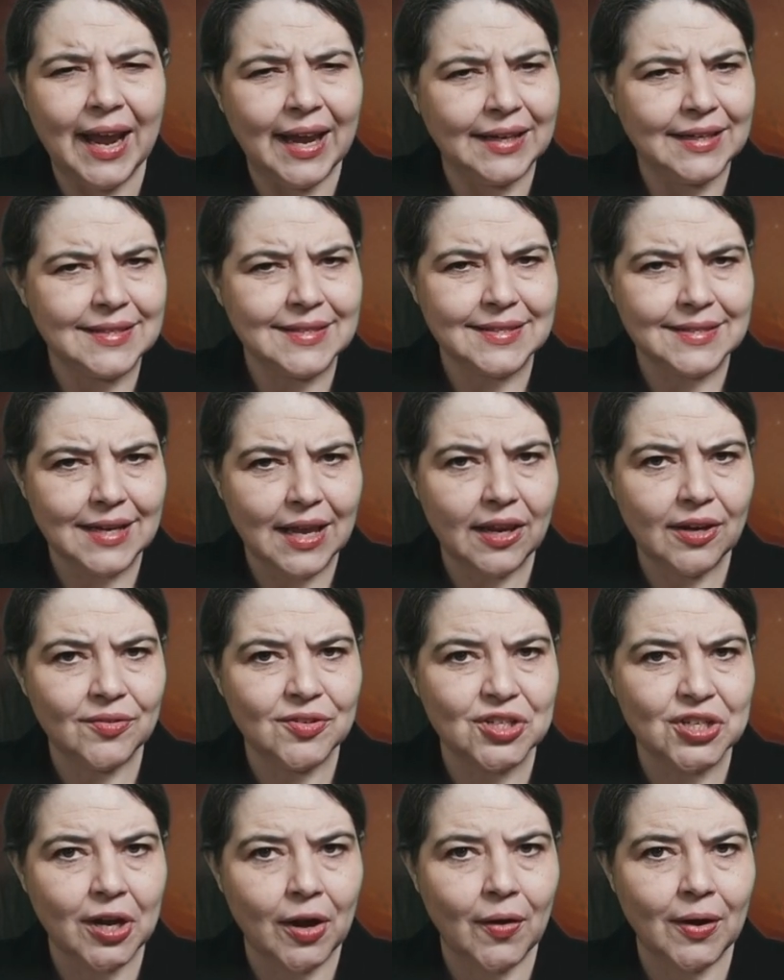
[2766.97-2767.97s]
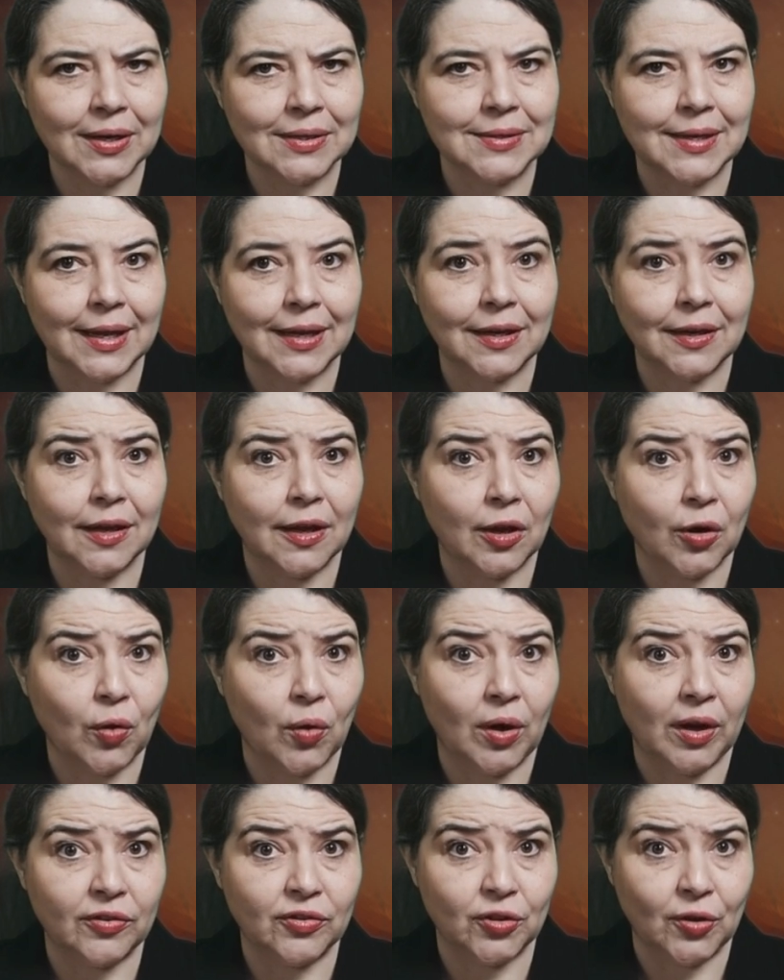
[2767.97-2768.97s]
And instead of sharing data
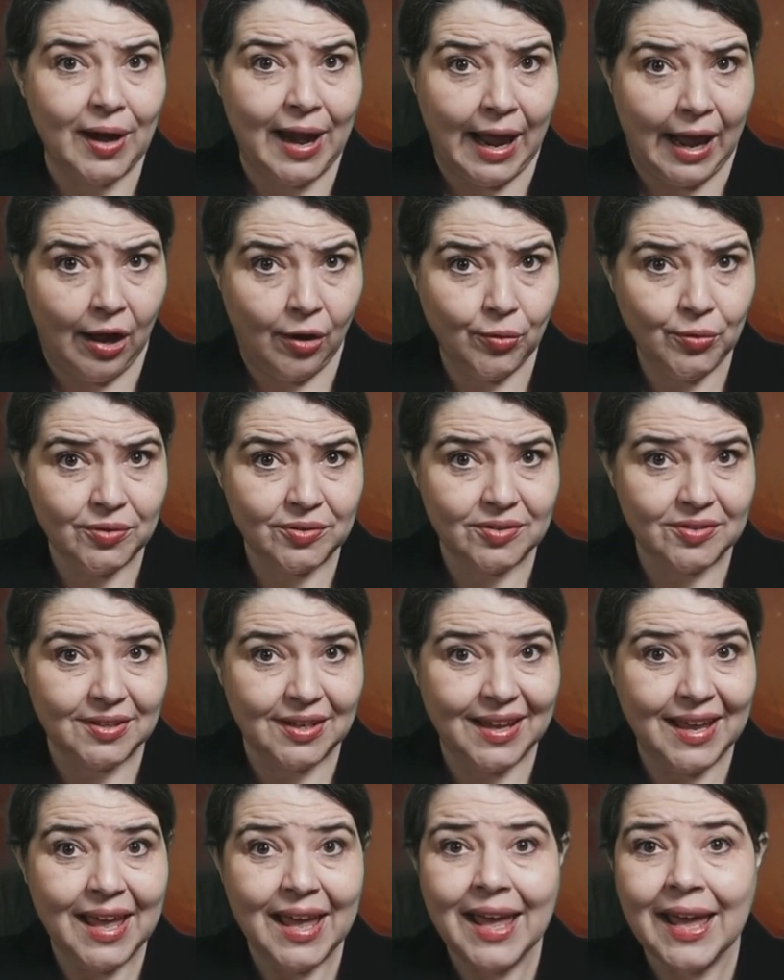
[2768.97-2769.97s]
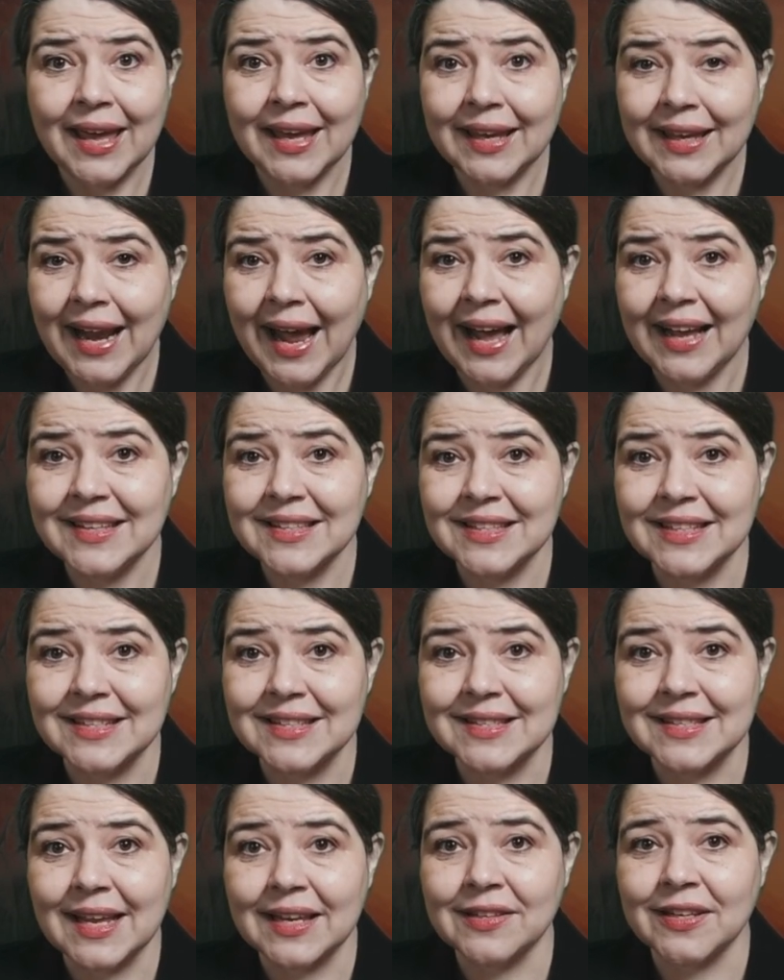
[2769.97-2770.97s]
across your house, it has
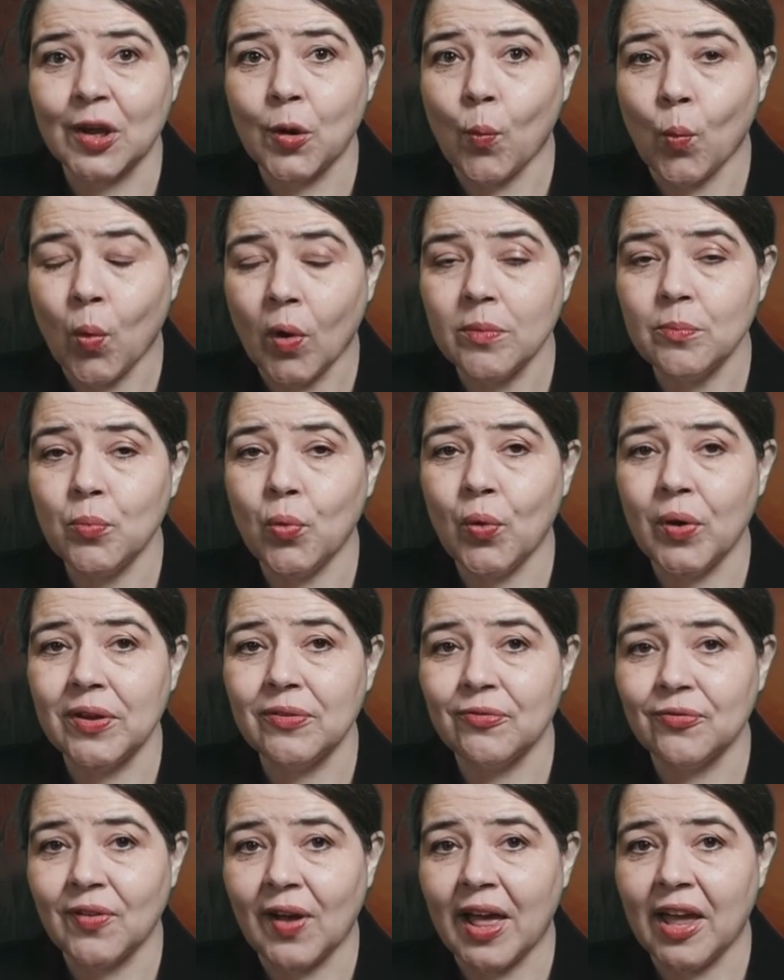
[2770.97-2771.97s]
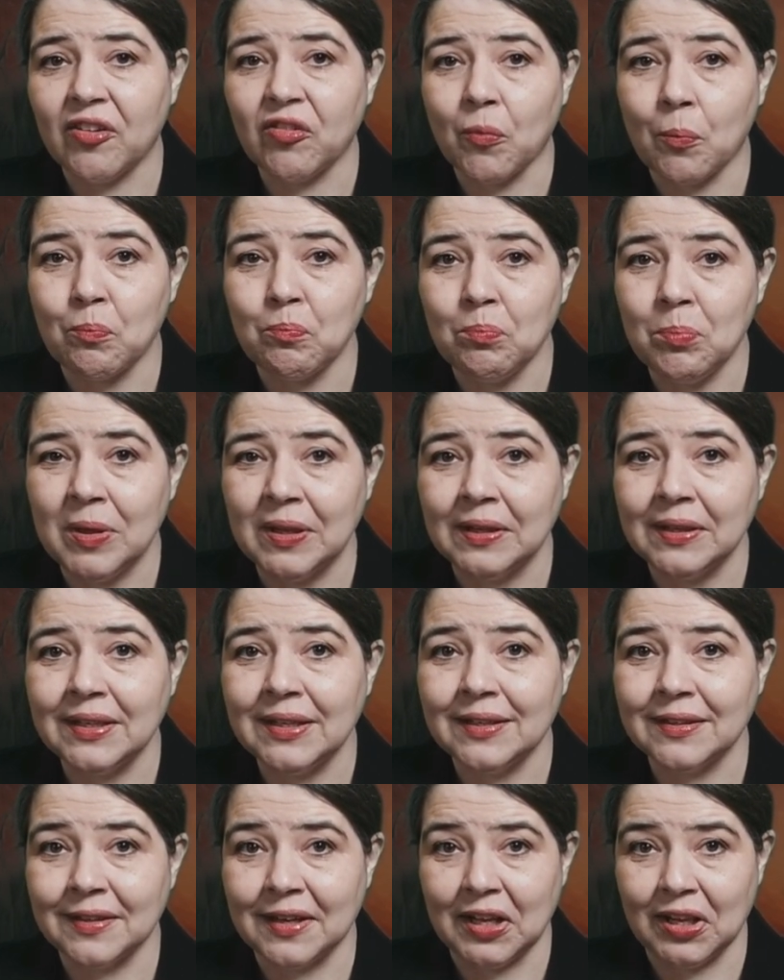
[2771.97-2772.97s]
to send it 1.5
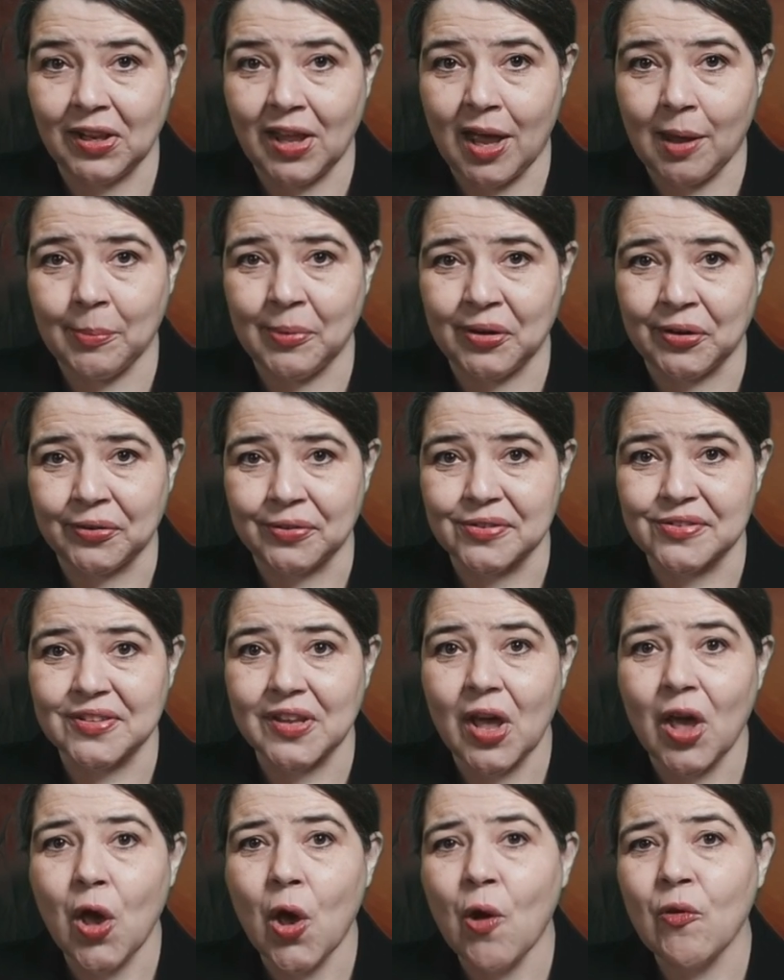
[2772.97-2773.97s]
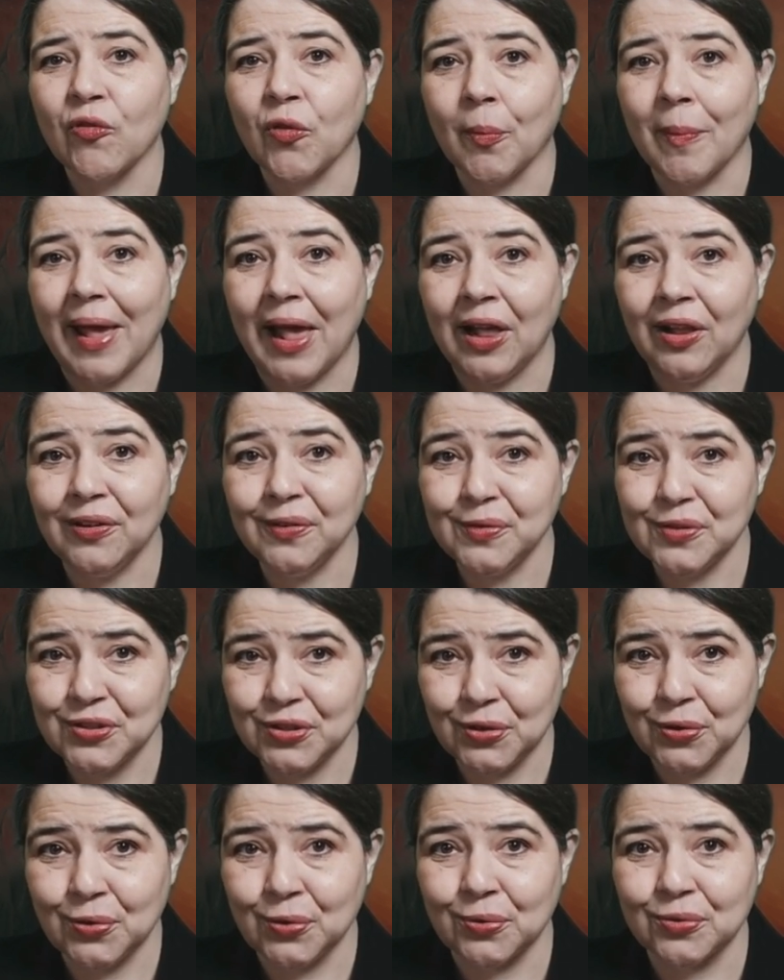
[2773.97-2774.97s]
million kilometers from
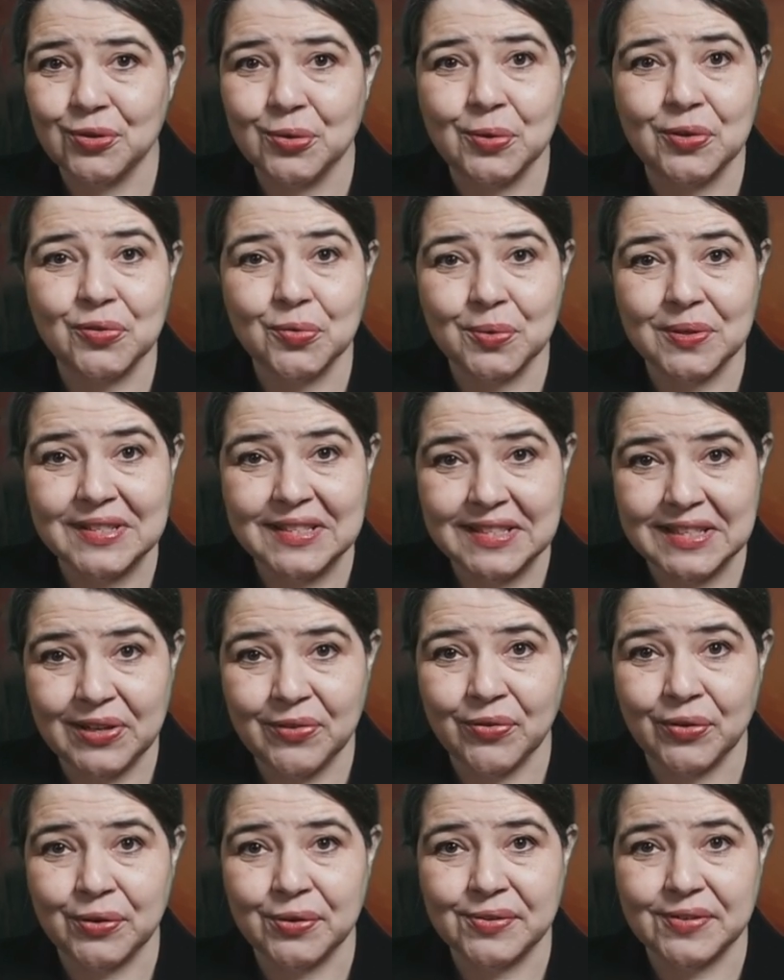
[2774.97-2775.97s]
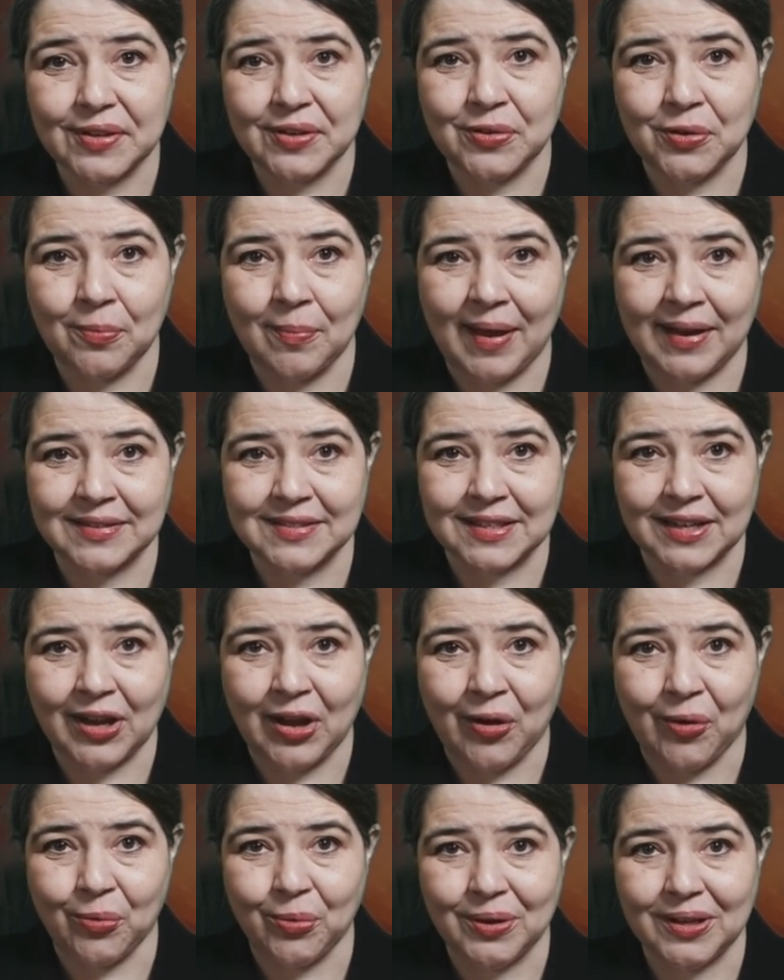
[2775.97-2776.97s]
L2 to its receivers in New
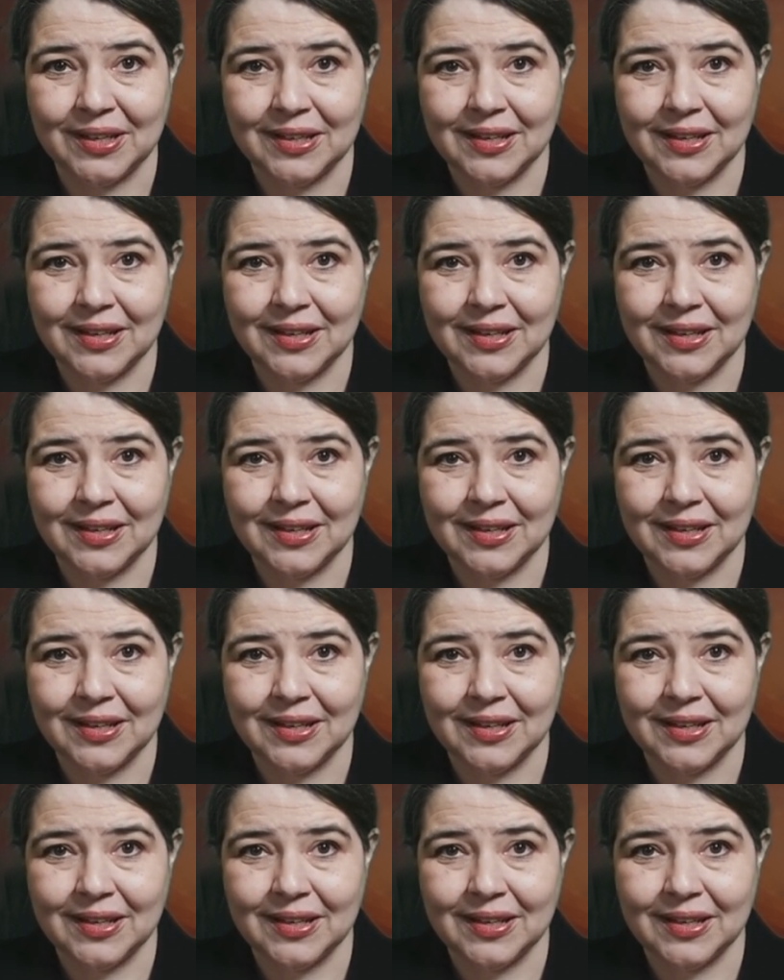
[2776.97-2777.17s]
Mexico.